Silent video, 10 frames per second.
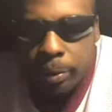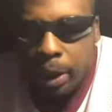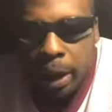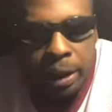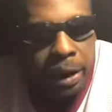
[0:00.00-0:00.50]

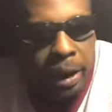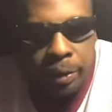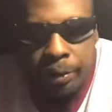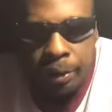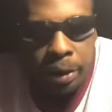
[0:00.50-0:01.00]
hands
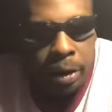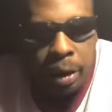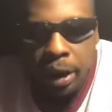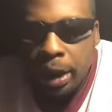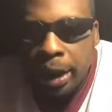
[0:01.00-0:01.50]
down.
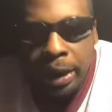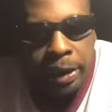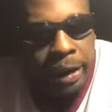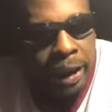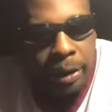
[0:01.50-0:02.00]
He led
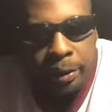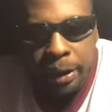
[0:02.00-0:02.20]
in tackles.